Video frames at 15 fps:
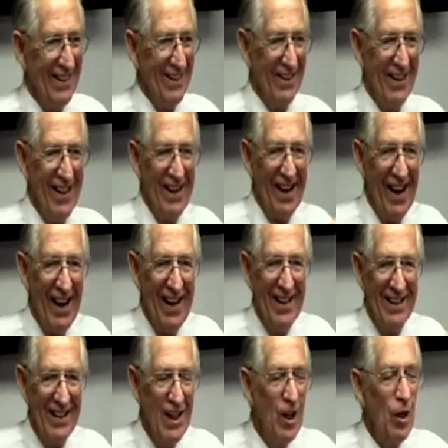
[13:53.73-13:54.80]
Right.
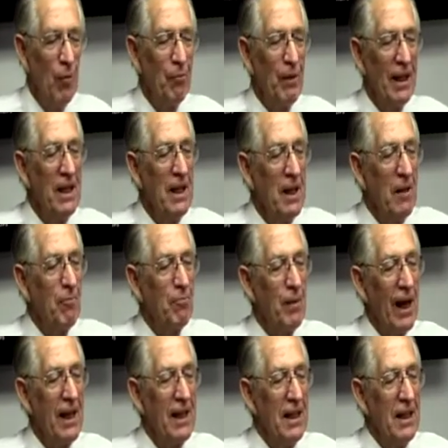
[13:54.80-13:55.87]

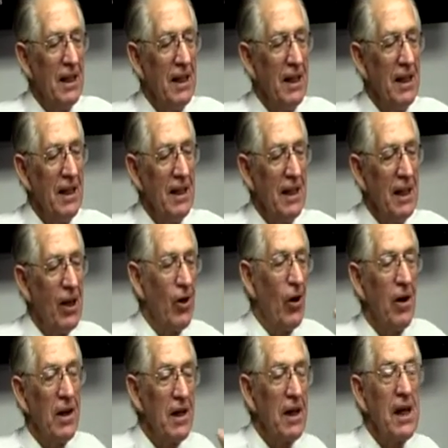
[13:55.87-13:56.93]
But in
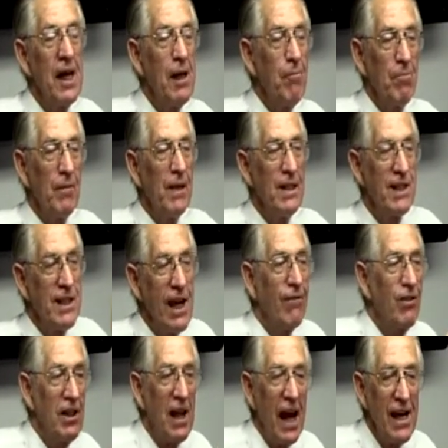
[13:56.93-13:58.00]
order to keep
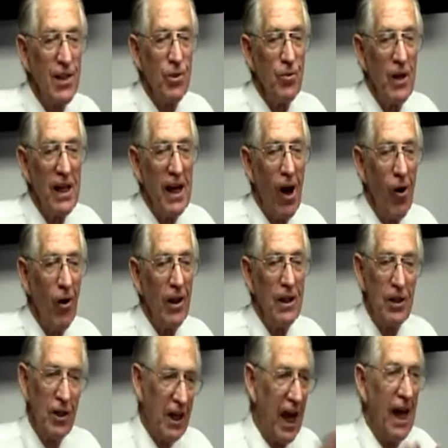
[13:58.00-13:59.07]
7 days a week holy,
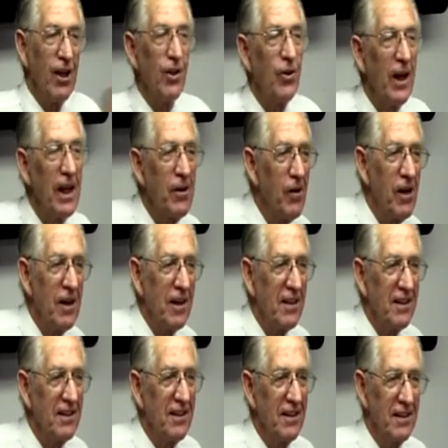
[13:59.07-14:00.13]
you can't do any work.
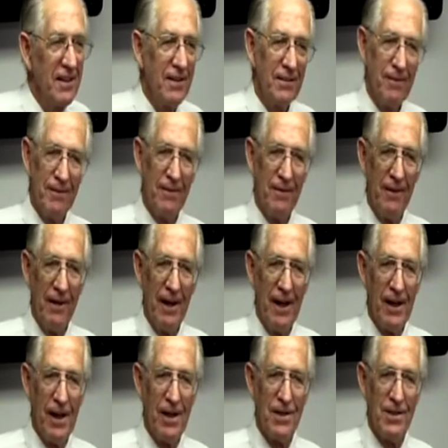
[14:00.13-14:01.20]
Oh, that
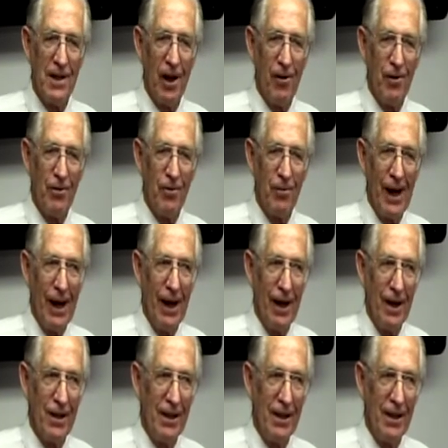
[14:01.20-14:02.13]
doesn't sound too well.